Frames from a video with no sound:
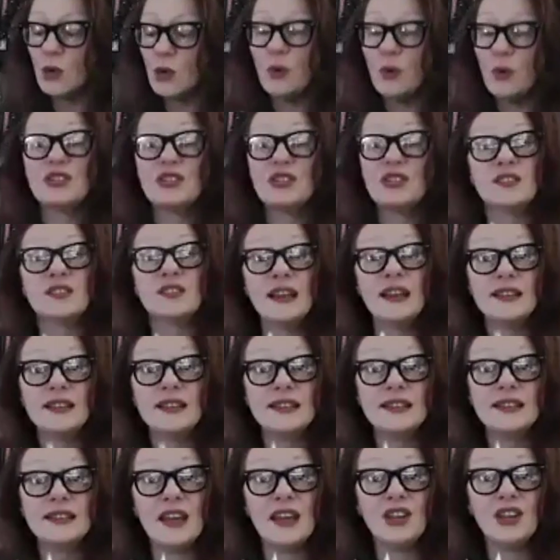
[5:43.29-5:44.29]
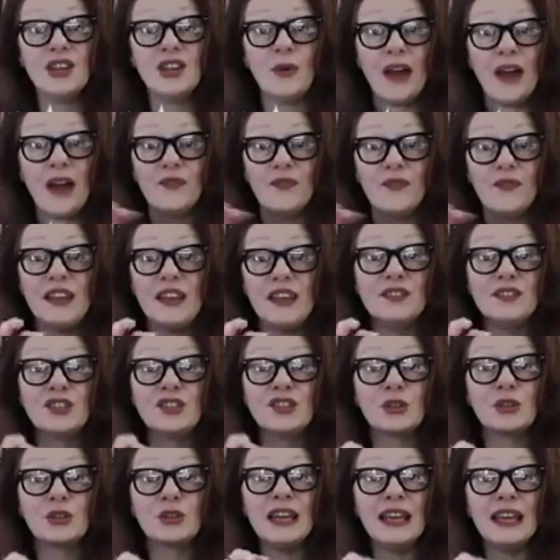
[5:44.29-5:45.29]
which is, let's say you have these
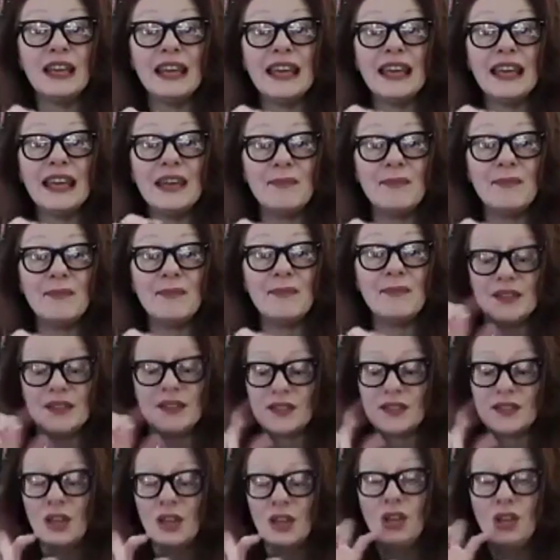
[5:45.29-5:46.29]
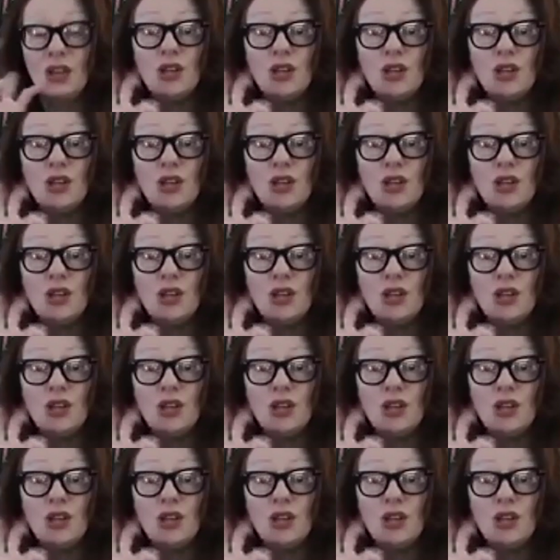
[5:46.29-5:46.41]
three key bits.